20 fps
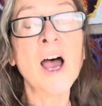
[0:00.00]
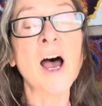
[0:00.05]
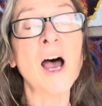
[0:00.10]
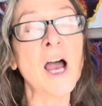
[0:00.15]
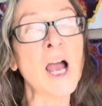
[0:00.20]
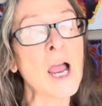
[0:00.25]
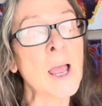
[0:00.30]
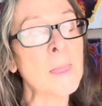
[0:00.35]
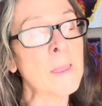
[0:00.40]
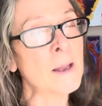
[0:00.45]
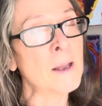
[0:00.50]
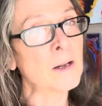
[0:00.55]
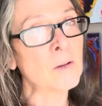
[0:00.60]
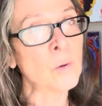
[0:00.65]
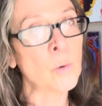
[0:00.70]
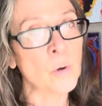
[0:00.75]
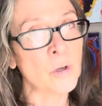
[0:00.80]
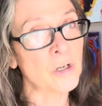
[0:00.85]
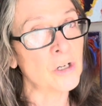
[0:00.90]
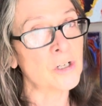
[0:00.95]
I'm not a
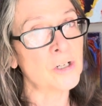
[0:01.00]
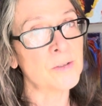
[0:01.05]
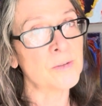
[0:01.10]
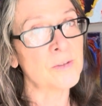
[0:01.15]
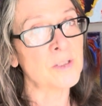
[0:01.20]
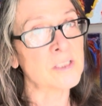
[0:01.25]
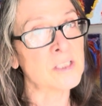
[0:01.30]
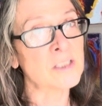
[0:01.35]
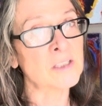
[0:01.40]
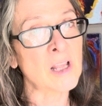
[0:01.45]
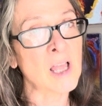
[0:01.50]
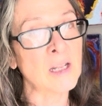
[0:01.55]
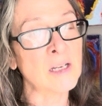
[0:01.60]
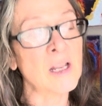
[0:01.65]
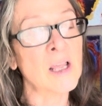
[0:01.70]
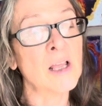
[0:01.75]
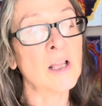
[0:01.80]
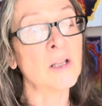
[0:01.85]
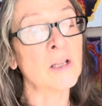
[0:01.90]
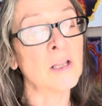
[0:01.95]
lawyer. This is not
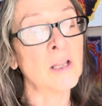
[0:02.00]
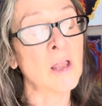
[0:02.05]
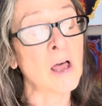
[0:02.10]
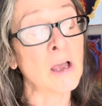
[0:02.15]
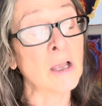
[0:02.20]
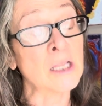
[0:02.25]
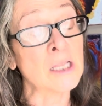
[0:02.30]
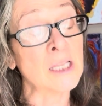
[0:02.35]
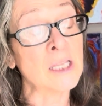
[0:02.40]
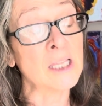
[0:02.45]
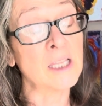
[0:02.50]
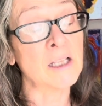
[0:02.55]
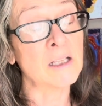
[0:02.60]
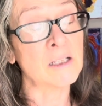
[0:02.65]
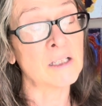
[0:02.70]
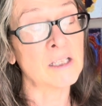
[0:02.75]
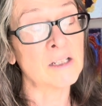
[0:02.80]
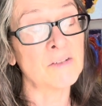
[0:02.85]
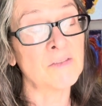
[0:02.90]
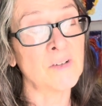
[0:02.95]

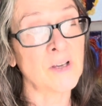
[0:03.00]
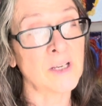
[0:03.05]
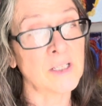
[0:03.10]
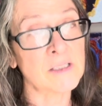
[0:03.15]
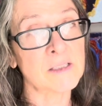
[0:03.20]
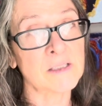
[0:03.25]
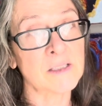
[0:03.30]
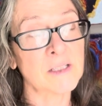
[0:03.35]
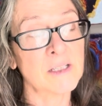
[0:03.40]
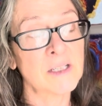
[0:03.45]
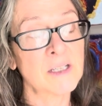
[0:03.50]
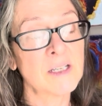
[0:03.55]
legal advice.